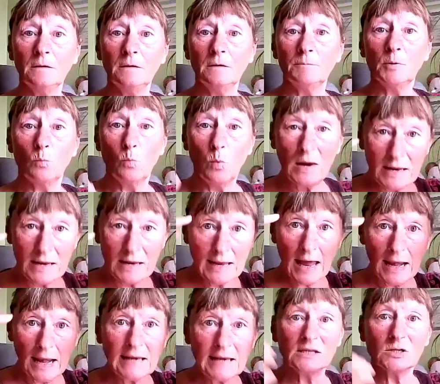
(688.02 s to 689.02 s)
But we
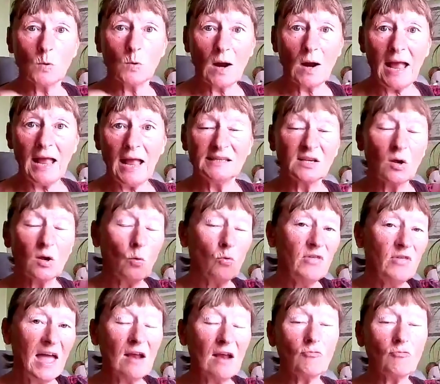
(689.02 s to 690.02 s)
get into our heads, oh,
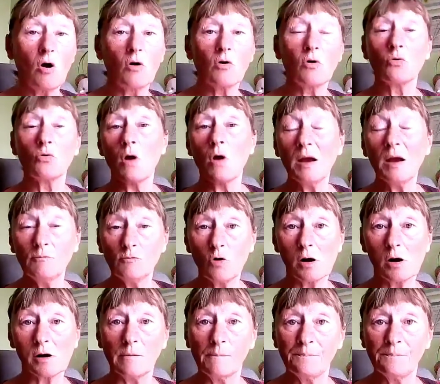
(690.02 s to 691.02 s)
they're wrong or I'm
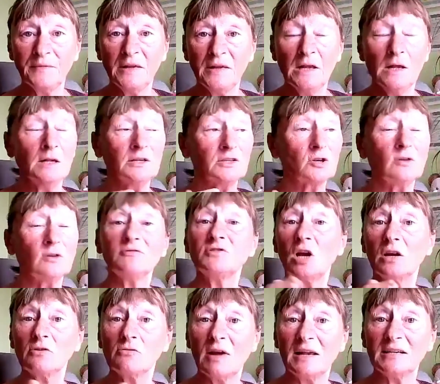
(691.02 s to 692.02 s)
wrong. So I've
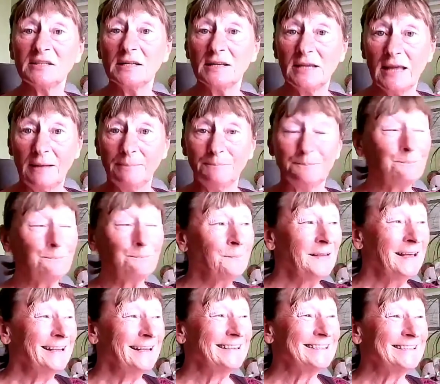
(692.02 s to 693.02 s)
digressed again.
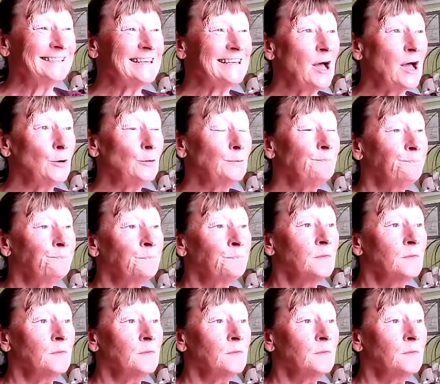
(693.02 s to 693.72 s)
So,